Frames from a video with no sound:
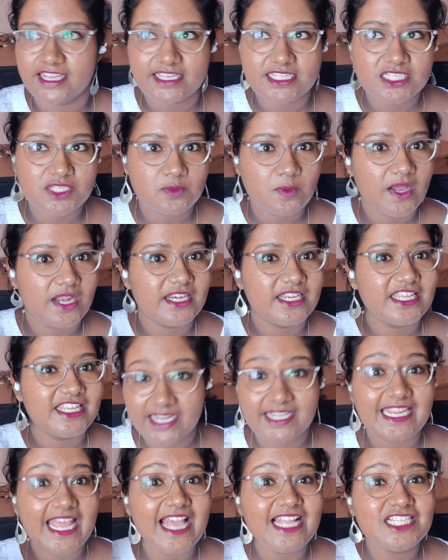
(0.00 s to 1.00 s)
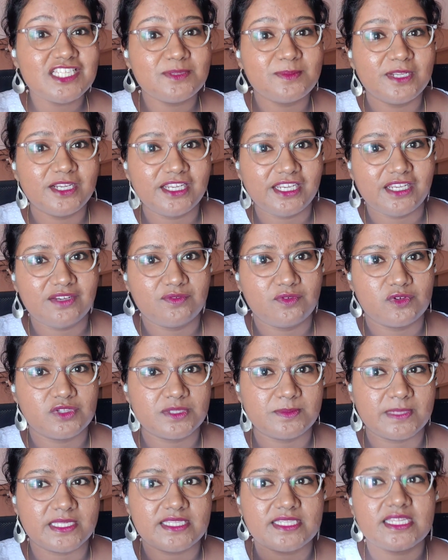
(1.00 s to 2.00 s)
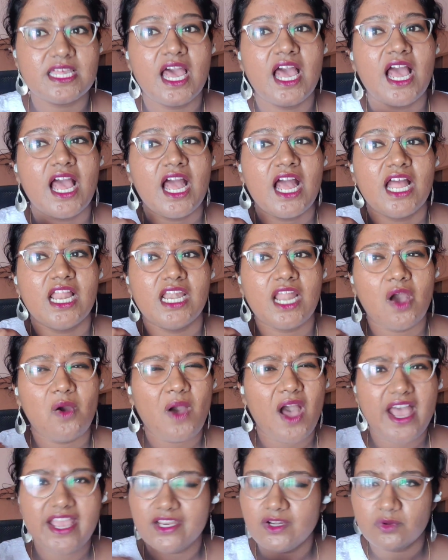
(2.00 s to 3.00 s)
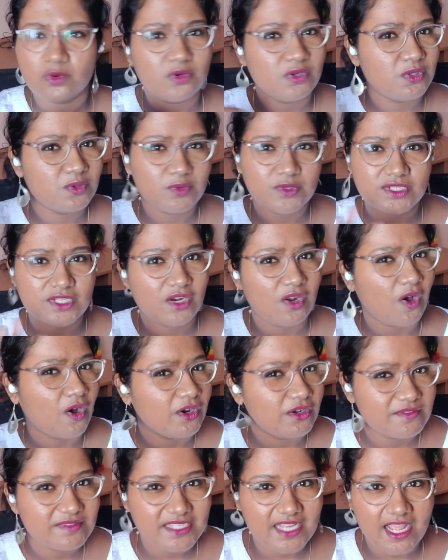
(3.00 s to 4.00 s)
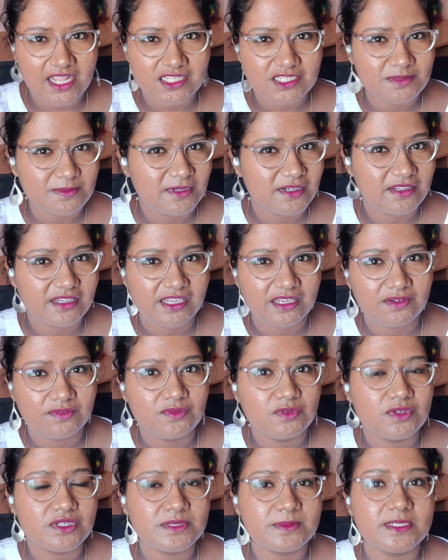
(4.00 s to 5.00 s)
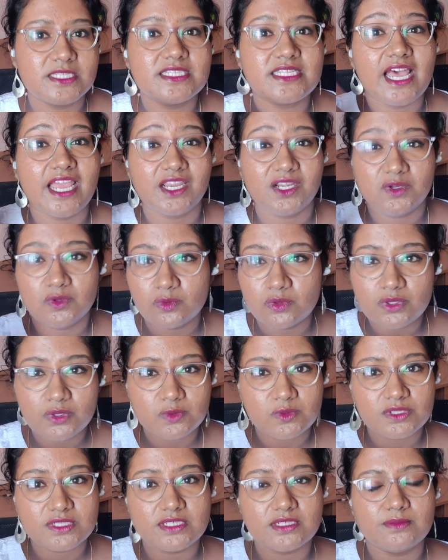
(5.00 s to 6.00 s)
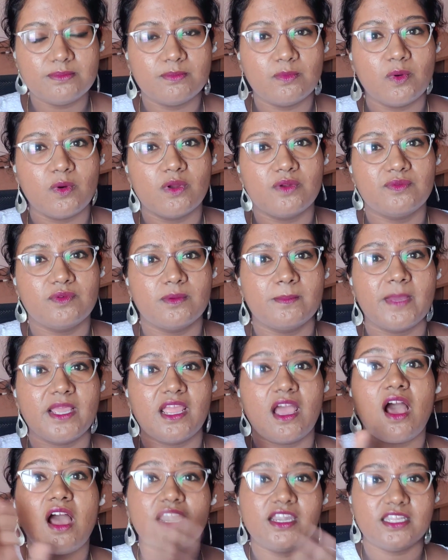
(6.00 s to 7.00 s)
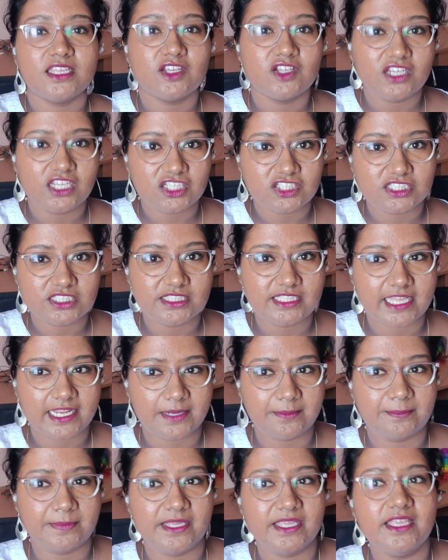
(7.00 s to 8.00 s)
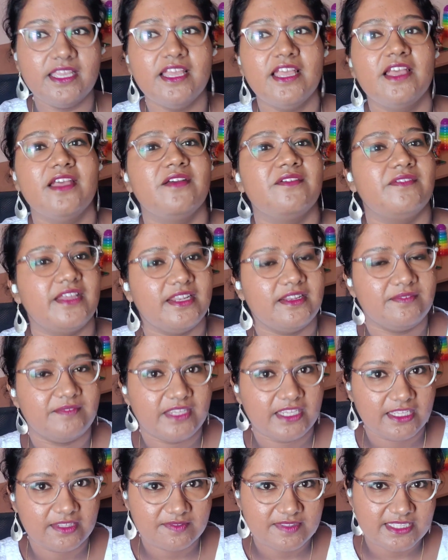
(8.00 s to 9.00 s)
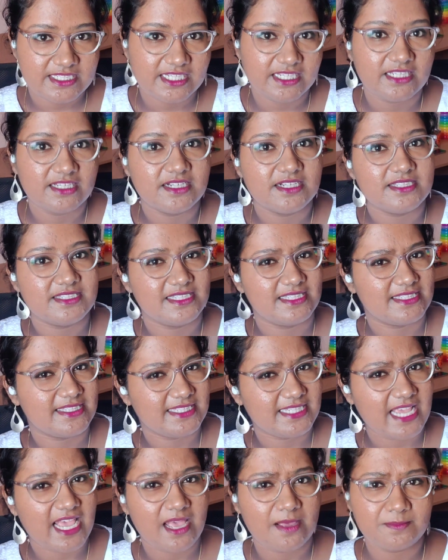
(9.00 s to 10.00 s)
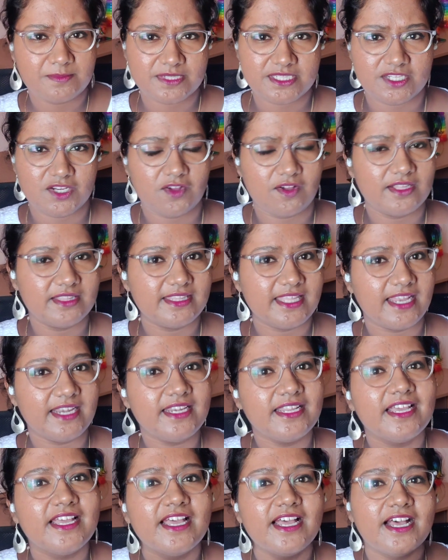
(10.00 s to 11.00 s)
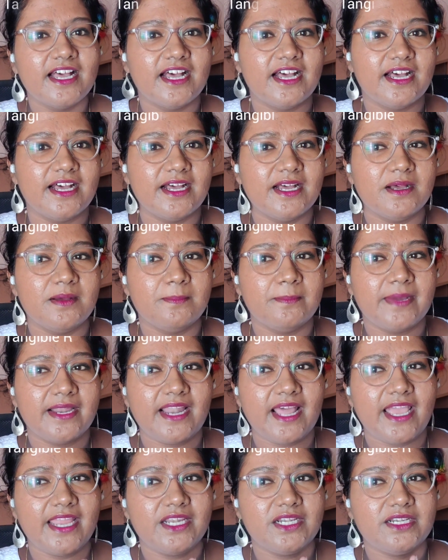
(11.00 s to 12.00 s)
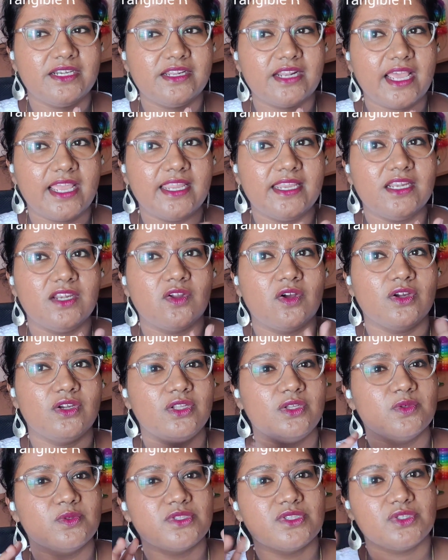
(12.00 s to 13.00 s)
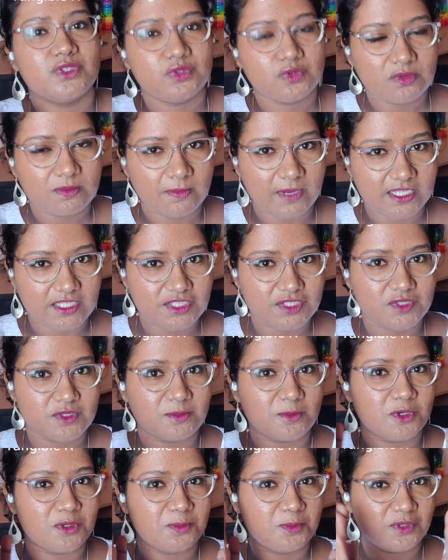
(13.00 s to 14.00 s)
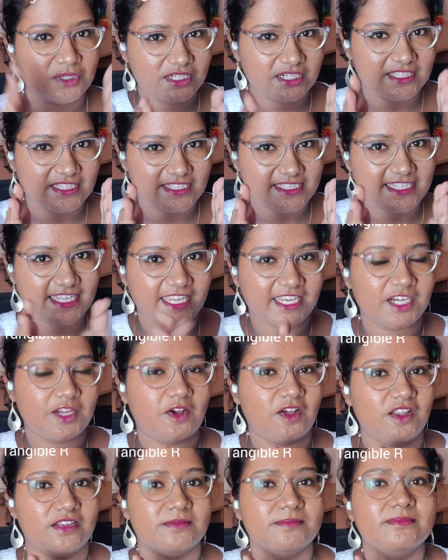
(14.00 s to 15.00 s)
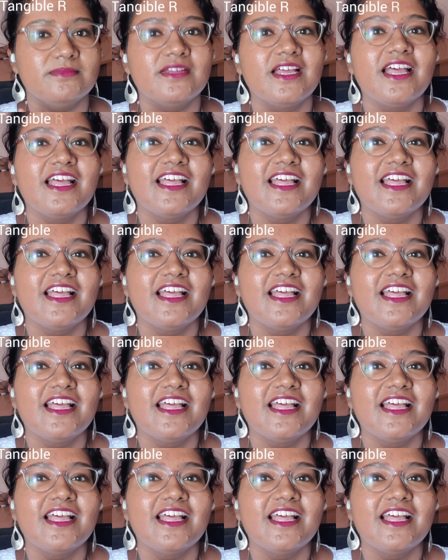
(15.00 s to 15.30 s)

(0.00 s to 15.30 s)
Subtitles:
the next one, tangible reinforcements. Now, I don't use a lot of tangible reinforcements. I do use it more for my articulation therapy, wherein we give stickers and stamps and all that. But I try not to use it too much, so I'm going to put it in the second column.